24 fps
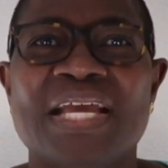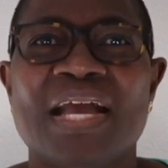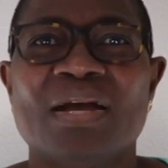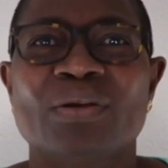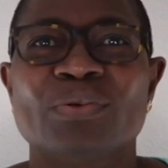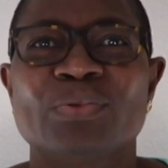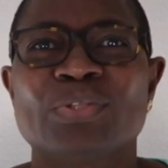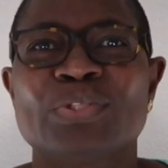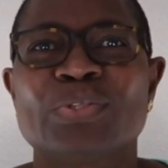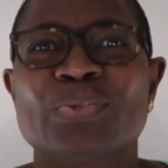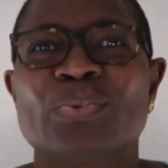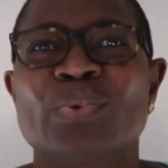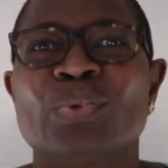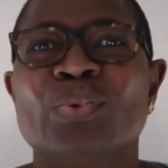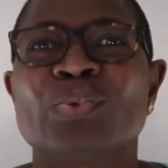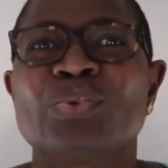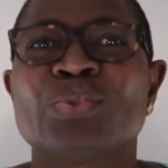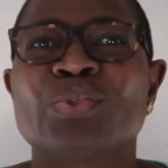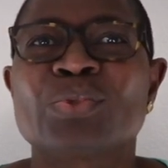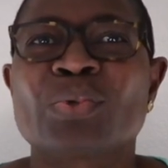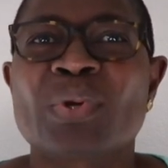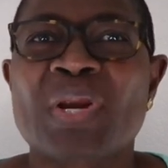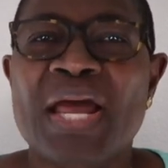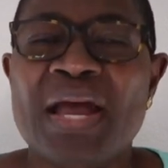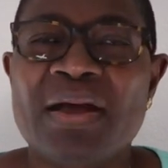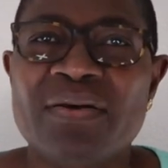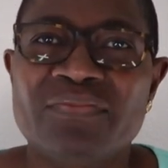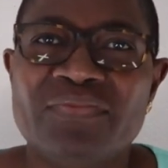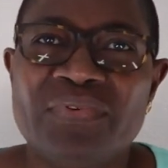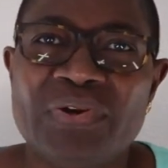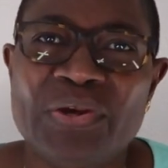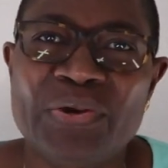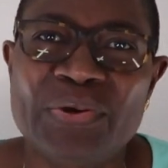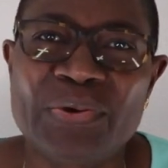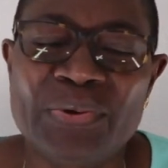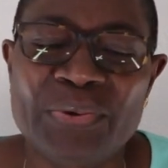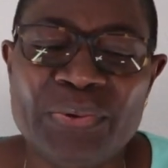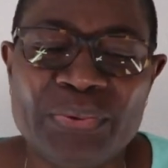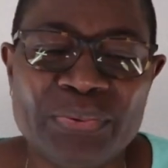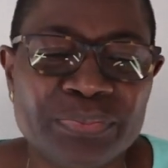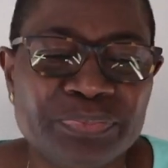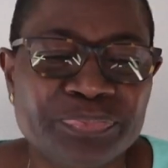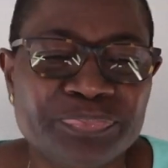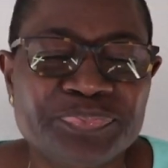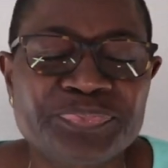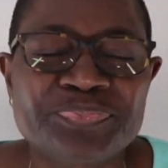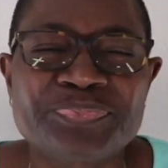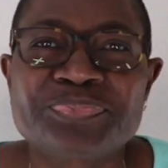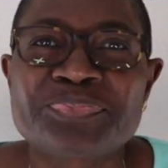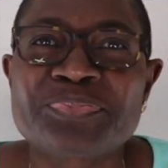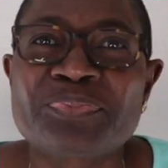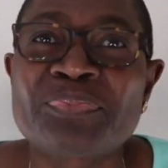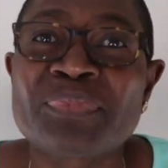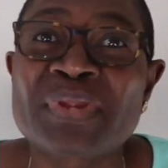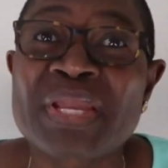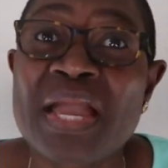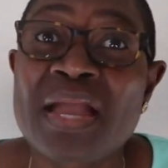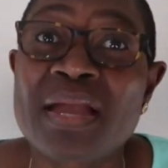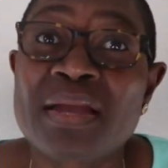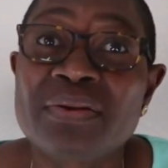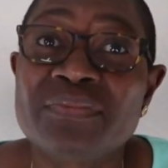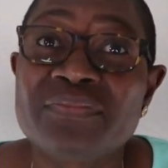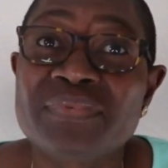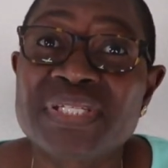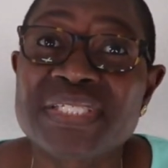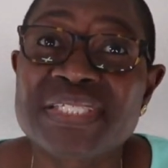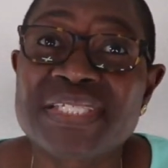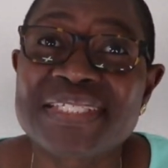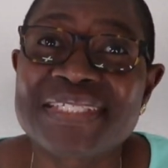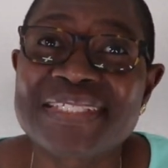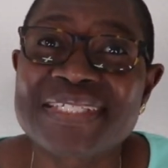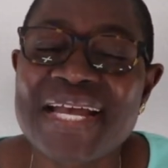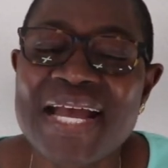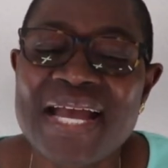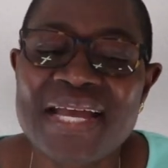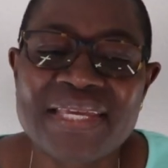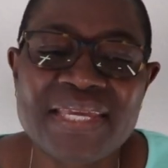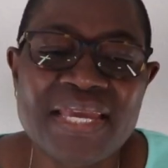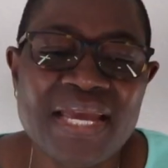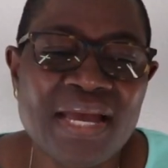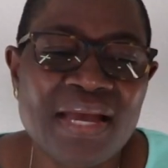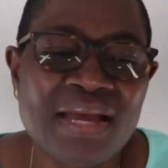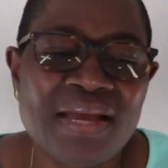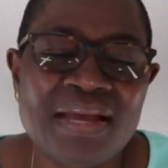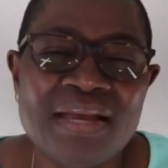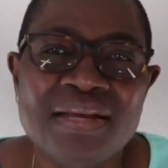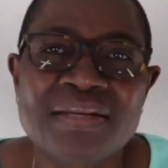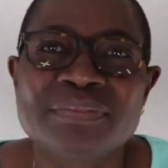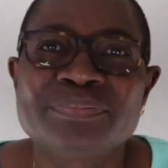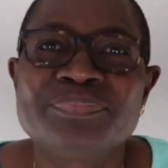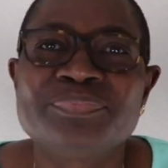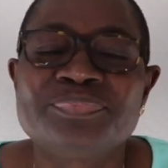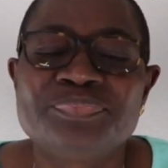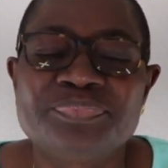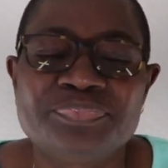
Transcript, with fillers: Young Solo Traveler. This is Aya.